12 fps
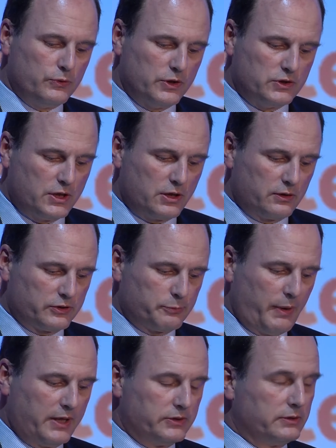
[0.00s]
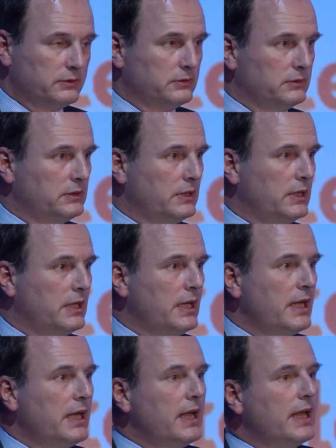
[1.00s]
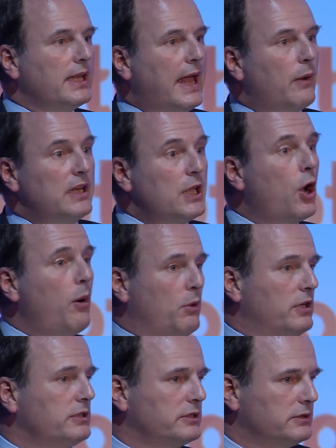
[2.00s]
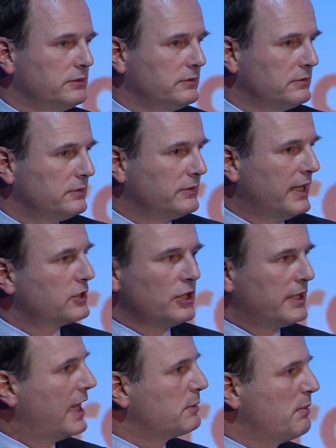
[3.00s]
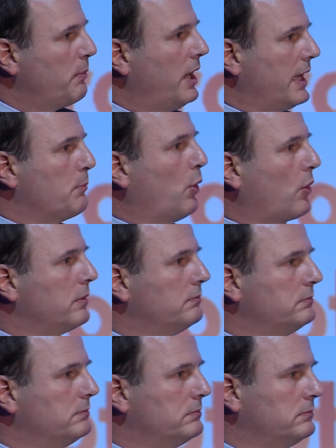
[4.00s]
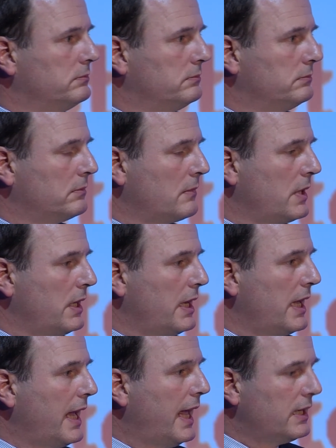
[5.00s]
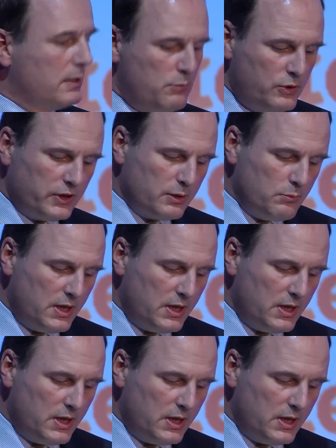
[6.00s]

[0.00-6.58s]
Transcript: the digital space. Now, in e commerce, that turned out to be buying a book. And in music and